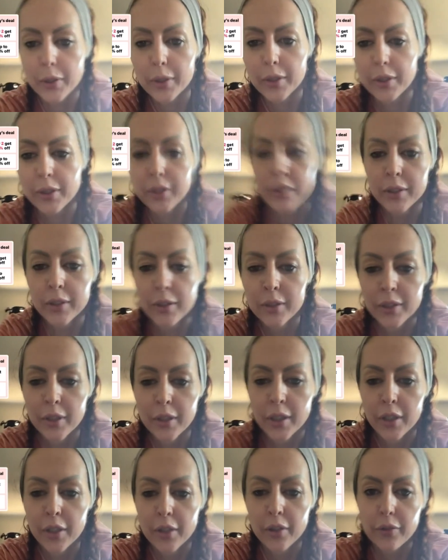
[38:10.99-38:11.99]
pull
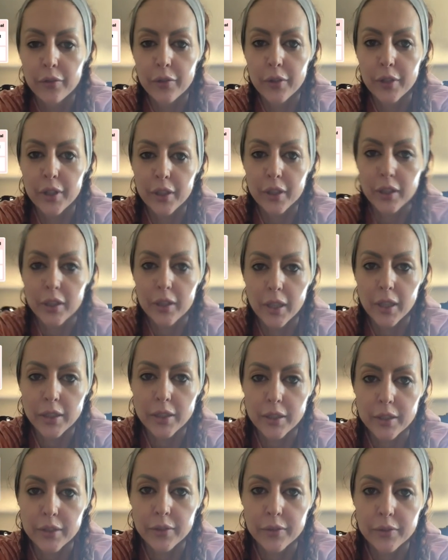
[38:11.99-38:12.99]
for the
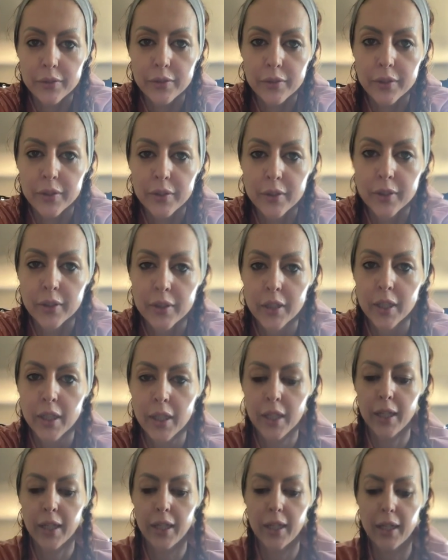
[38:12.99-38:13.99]
collective.
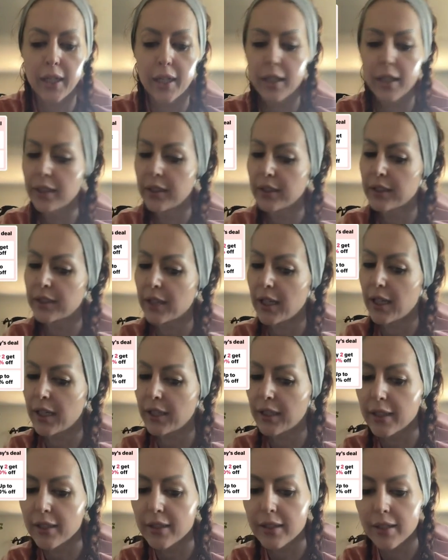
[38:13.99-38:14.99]
And
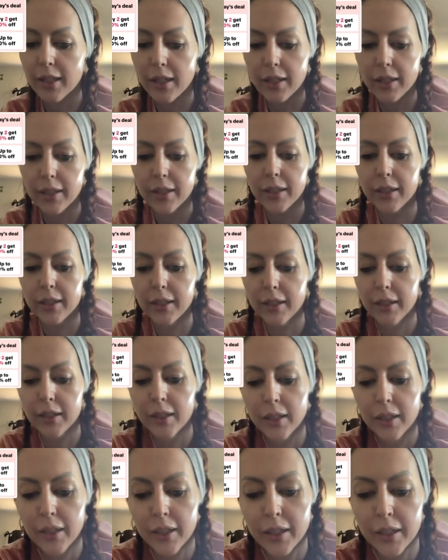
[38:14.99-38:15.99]
like I said,
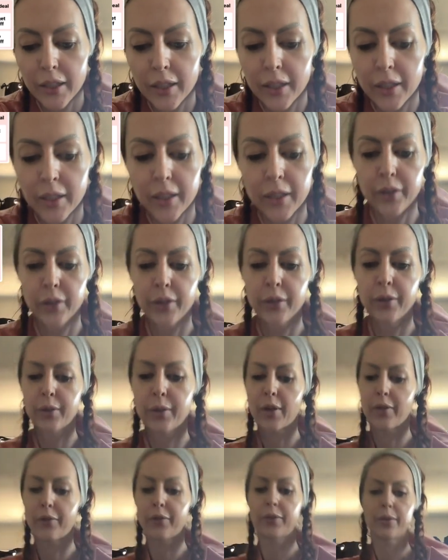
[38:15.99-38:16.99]

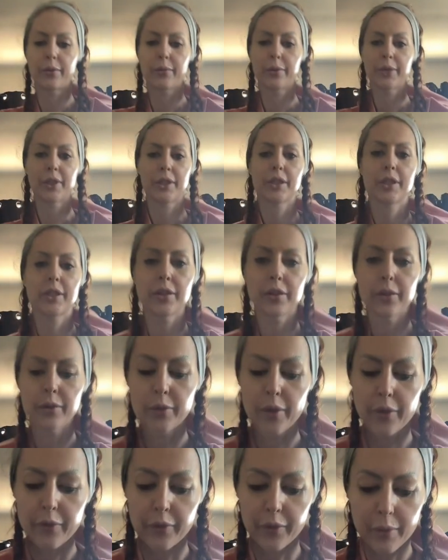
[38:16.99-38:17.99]
whoever it reaches,
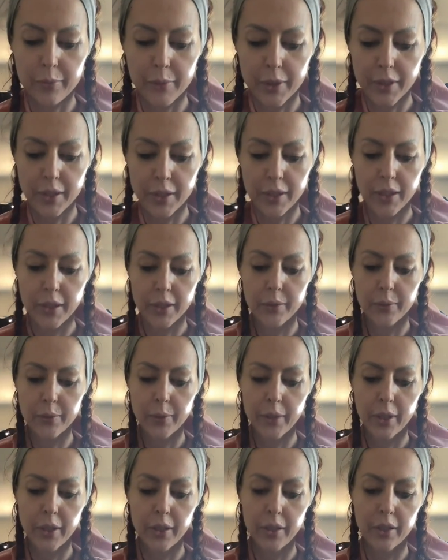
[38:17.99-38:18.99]
whoever it resonates
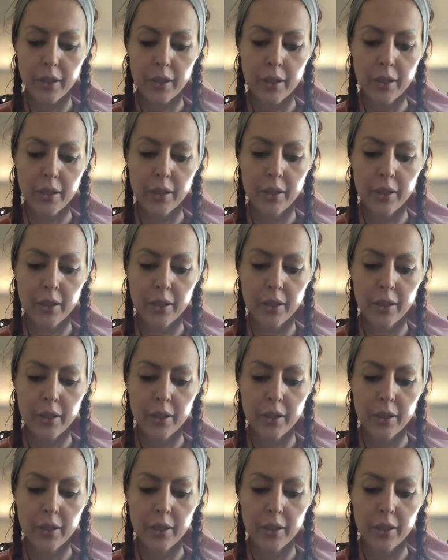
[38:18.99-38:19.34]
with,